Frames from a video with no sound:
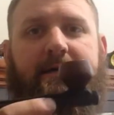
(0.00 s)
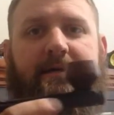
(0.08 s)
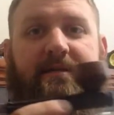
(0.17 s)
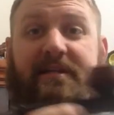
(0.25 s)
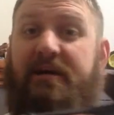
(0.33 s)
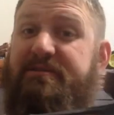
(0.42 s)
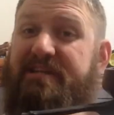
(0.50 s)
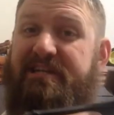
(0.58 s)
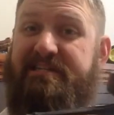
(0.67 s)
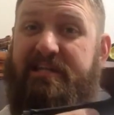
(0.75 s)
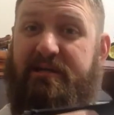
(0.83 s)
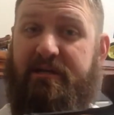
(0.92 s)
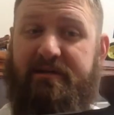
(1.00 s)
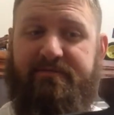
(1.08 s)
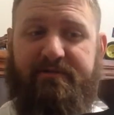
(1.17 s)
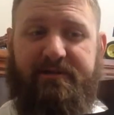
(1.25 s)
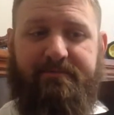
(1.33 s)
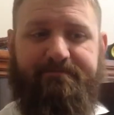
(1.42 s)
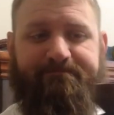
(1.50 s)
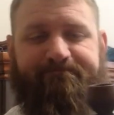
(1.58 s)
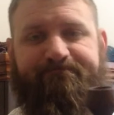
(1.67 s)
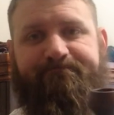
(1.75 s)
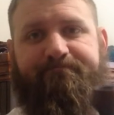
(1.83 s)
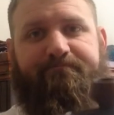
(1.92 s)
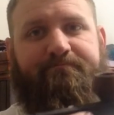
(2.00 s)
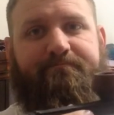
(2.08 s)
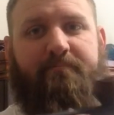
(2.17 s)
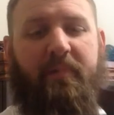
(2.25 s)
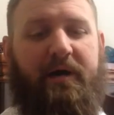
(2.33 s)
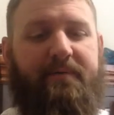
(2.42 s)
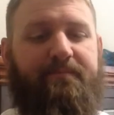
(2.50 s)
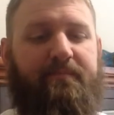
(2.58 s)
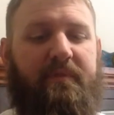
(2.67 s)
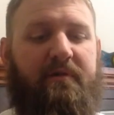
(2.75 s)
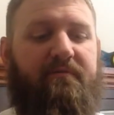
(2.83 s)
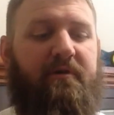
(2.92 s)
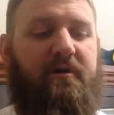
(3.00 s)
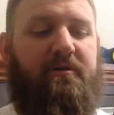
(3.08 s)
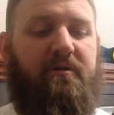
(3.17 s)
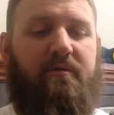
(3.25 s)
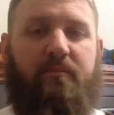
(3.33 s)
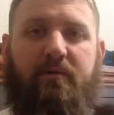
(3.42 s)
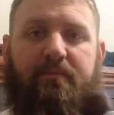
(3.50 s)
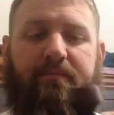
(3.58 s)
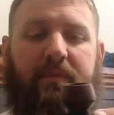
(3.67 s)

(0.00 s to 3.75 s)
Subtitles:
The downside is they look kind of funny, but they're very durable.